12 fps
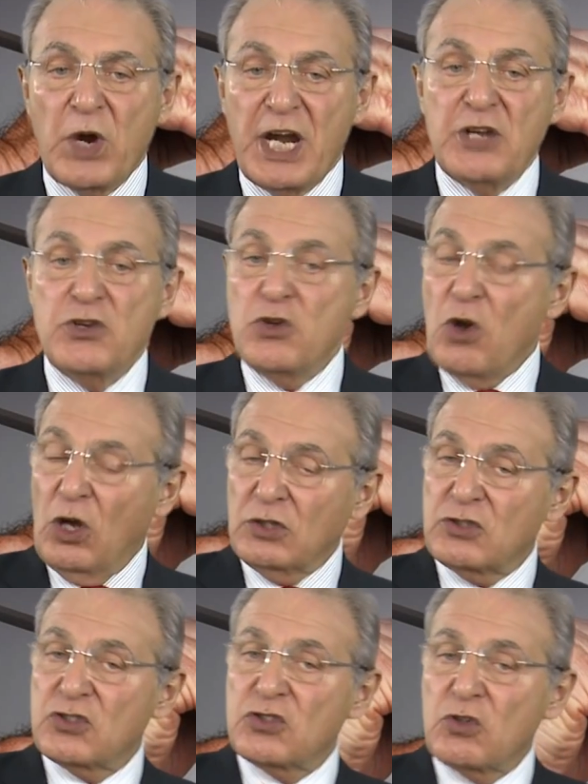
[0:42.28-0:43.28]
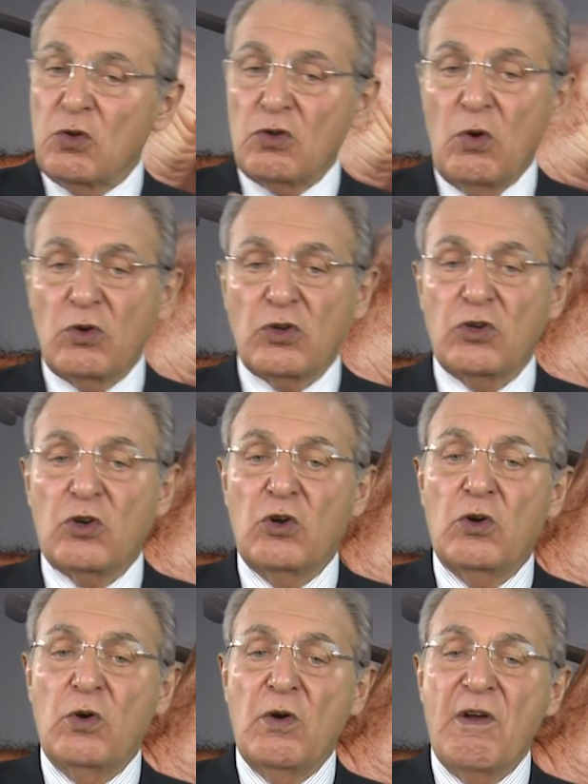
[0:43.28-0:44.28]
where not so long
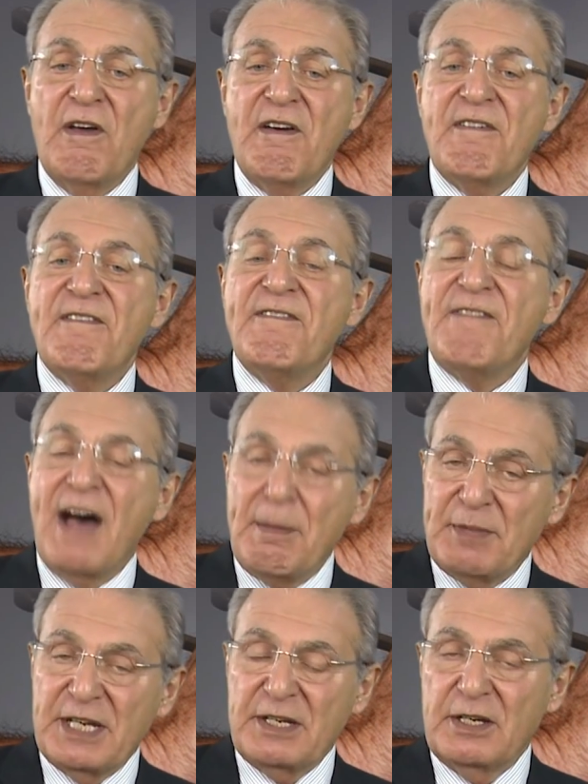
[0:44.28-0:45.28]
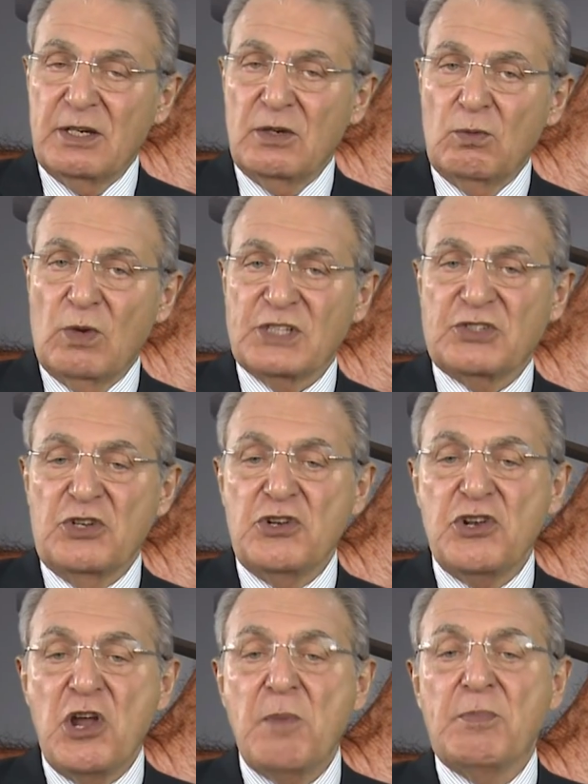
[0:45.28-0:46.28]
ago famine was the
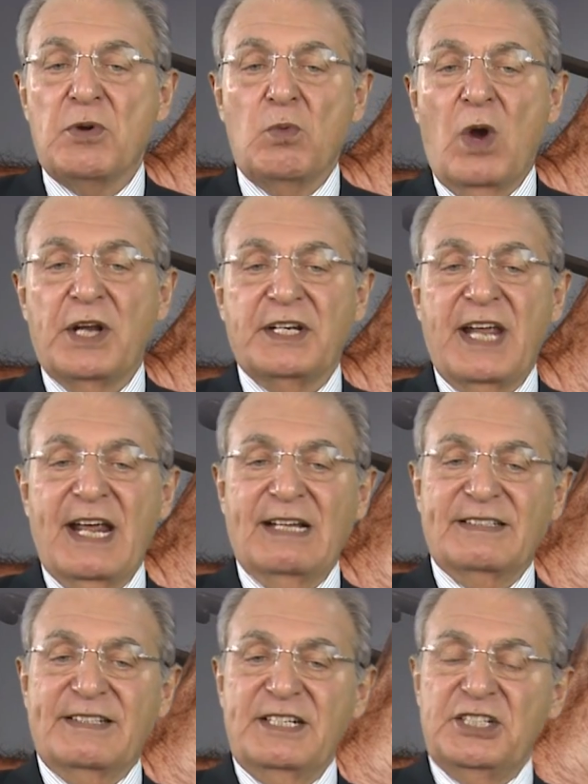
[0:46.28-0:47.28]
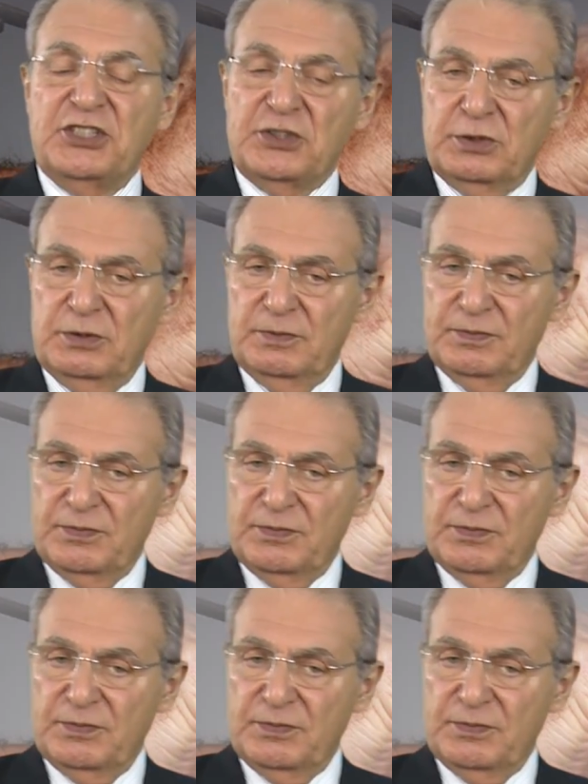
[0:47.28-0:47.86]
number one health issue.